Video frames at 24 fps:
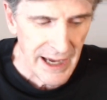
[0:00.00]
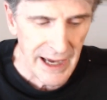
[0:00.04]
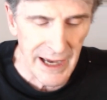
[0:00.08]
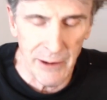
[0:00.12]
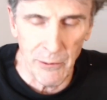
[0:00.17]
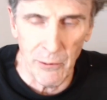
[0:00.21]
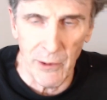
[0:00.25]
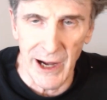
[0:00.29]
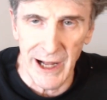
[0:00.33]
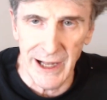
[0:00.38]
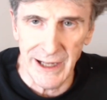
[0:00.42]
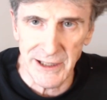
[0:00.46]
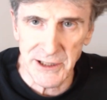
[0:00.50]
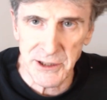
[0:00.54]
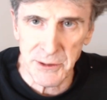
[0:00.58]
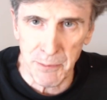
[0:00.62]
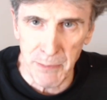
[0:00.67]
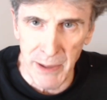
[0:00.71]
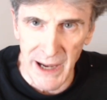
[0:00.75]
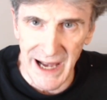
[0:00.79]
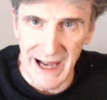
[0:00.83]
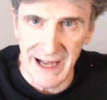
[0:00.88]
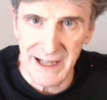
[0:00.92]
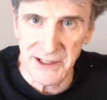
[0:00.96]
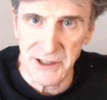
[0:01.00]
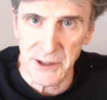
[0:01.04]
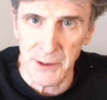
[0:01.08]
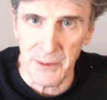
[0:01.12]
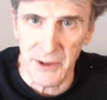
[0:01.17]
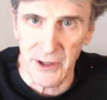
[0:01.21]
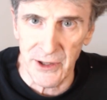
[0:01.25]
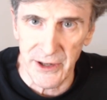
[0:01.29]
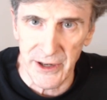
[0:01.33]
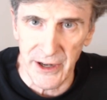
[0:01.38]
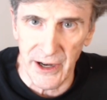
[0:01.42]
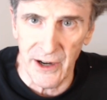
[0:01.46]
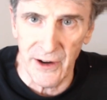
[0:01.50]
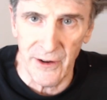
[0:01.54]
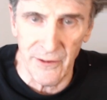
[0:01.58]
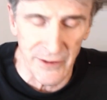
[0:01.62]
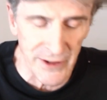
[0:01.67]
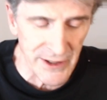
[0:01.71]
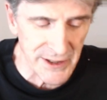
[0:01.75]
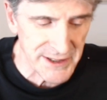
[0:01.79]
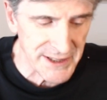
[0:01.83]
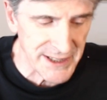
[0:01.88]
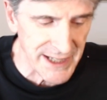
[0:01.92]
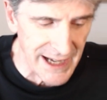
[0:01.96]
and while it's possible to
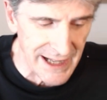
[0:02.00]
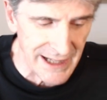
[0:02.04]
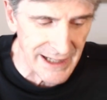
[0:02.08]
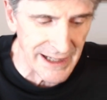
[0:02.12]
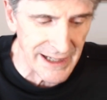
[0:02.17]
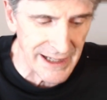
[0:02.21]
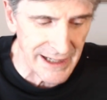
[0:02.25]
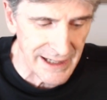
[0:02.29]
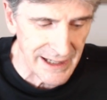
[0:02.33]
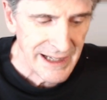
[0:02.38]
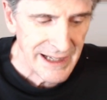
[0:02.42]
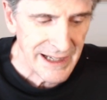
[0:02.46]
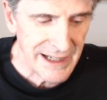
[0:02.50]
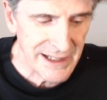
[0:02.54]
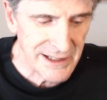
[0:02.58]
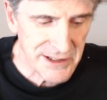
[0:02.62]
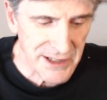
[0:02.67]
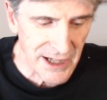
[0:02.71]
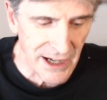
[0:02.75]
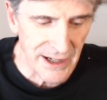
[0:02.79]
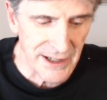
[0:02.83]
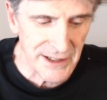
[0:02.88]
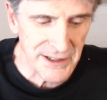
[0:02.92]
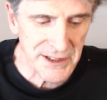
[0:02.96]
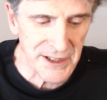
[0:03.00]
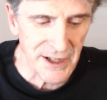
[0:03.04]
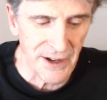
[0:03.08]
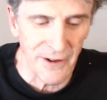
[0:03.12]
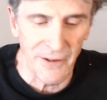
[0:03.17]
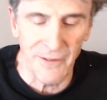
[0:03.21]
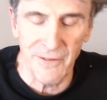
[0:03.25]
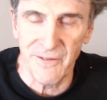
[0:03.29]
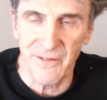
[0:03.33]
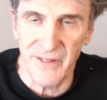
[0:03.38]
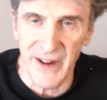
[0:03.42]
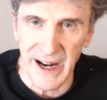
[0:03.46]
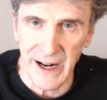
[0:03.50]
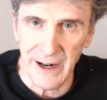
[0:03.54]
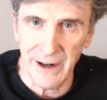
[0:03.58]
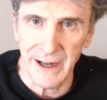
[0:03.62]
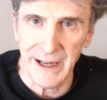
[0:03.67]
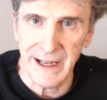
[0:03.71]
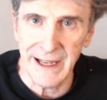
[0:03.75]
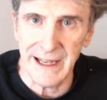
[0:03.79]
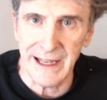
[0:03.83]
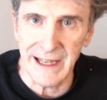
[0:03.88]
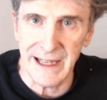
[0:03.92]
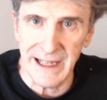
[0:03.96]
oversell it, it's also very
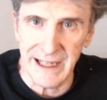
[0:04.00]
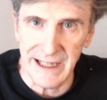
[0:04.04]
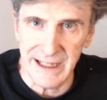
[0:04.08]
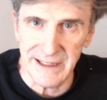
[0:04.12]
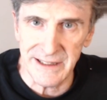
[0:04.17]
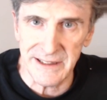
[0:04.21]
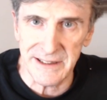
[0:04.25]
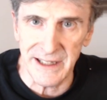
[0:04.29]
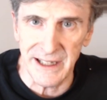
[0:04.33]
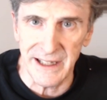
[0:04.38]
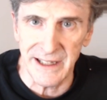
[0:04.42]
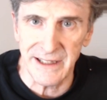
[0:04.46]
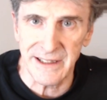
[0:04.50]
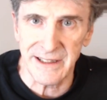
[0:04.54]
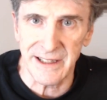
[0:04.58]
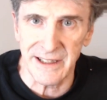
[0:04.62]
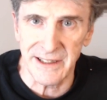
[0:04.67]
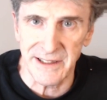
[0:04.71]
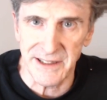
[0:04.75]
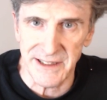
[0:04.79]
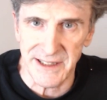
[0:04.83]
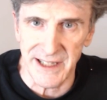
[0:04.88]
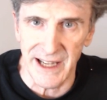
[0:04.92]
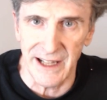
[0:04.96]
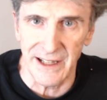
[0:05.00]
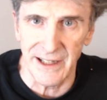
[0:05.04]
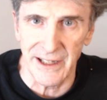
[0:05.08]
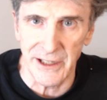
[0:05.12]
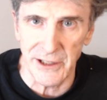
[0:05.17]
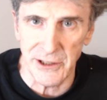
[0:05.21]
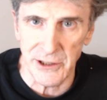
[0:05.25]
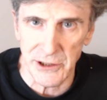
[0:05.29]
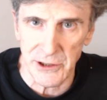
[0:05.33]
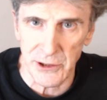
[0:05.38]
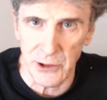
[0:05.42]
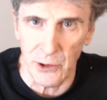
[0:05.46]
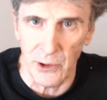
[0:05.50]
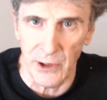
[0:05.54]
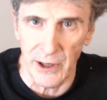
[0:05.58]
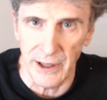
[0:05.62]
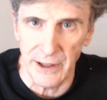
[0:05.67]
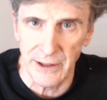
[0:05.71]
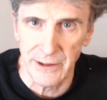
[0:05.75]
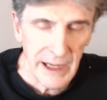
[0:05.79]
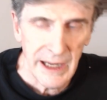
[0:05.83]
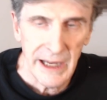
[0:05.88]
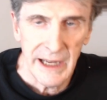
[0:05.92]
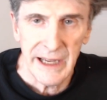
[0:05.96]
easy to sell it
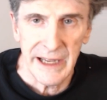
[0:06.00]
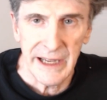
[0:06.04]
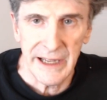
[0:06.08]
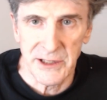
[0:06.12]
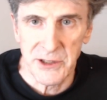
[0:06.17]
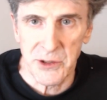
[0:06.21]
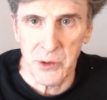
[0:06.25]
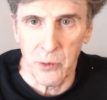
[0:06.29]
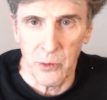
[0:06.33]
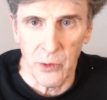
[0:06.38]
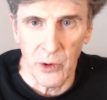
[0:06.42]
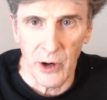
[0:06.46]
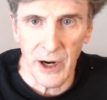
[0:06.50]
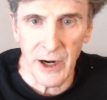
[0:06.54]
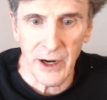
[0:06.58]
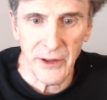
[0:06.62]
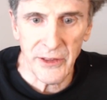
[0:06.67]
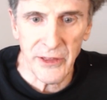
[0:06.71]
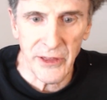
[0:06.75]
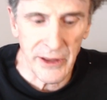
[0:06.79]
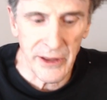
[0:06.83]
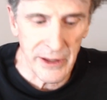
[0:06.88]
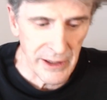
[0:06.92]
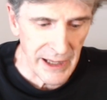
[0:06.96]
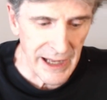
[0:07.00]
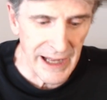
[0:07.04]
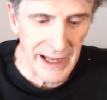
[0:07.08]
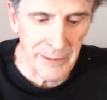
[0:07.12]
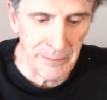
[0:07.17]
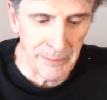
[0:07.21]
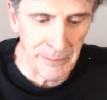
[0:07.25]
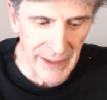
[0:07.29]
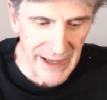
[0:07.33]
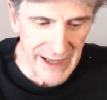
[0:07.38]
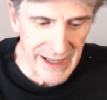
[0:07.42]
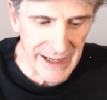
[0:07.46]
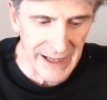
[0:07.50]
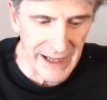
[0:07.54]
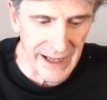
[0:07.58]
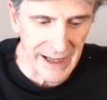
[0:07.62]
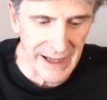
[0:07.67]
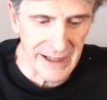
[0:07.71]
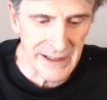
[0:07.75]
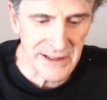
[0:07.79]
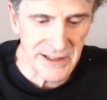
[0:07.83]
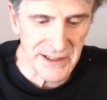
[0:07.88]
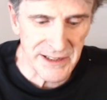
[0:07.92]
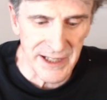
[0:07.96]
short. It's worth
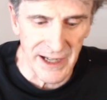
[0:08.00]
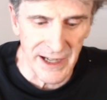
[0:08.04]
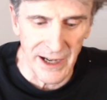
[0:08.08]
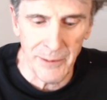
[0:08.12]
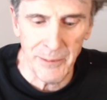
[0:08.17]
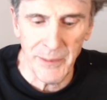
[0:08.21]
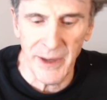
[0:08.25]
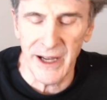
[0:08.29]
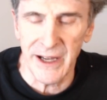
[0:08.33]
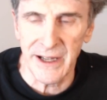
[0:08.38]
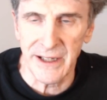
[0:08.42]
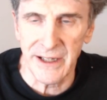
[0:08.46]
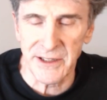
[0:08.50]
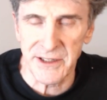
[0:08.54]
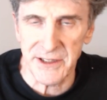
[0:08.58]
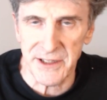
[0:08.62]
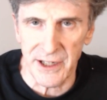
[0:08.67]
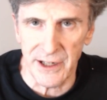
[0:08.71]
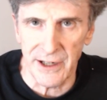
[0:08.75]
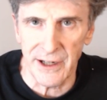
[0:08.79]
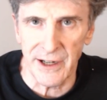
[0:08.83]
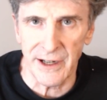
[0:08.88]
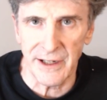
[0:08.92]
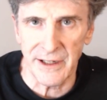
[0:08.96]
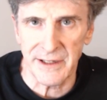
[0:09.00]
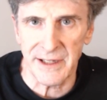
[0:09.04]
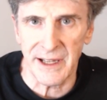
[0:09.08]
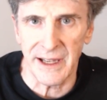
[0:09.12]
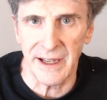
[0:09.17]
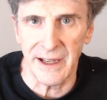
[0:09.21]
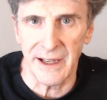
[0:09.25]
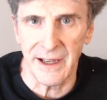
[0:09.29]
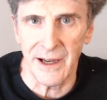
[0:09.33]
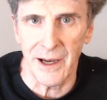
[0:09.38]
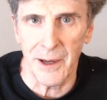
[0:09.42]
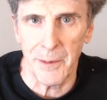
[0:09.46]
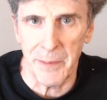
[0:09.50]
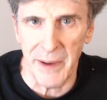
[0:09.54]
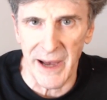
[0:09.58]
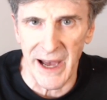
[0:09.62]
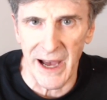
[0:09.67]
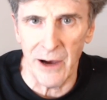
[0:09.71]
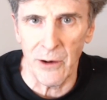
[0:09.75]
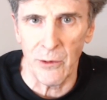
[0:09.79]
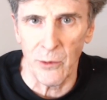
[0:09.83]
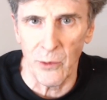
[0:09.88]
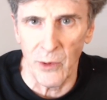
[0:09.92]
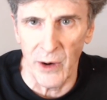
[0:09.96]
admitting some uncertainty
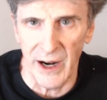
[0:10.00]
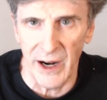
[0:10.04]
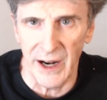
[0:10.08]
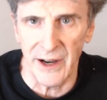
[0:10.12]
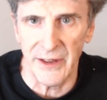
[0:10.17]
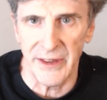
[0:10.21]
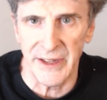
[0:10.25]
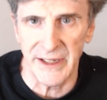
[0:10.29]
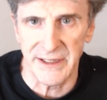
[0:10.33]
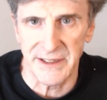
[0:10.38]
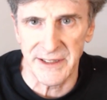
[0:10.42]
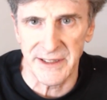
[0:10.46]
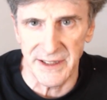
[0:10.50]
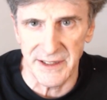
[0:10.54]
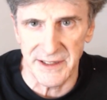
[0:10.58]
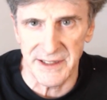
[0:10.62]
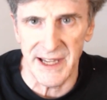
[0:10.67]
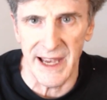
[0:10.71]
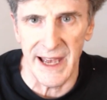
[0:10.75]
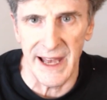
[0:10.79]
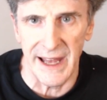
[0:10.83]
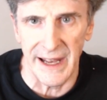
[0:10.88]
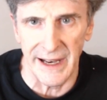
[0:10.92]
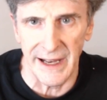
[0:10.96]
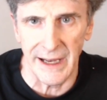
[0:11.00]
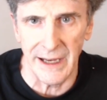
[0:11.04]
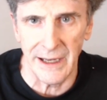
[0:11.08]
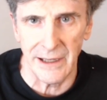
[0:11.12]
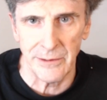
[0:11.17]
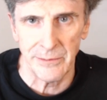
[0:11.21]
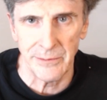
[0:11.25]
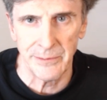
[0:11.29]
about where this is heading.